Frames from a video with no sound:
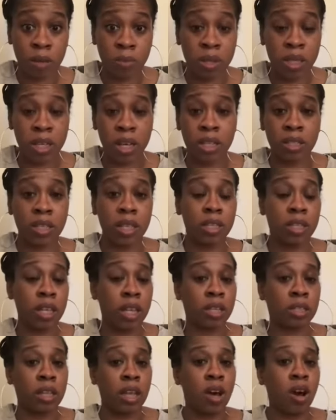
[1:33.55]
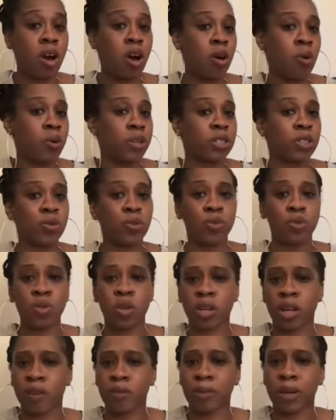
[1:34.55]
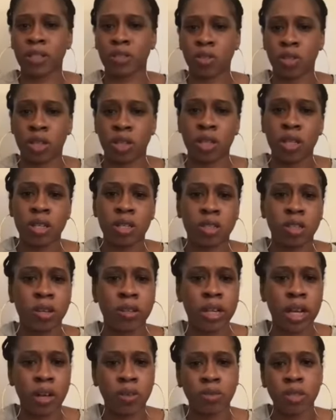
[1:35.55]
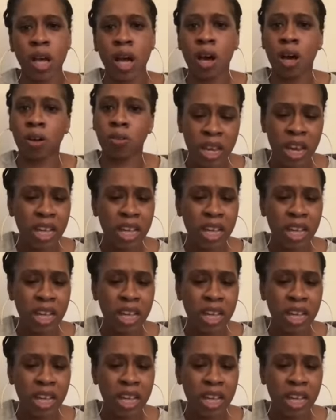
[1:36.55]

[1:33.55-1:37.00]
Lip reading: Because he think that, oh, it's New York, everybody's gonna turn out. No.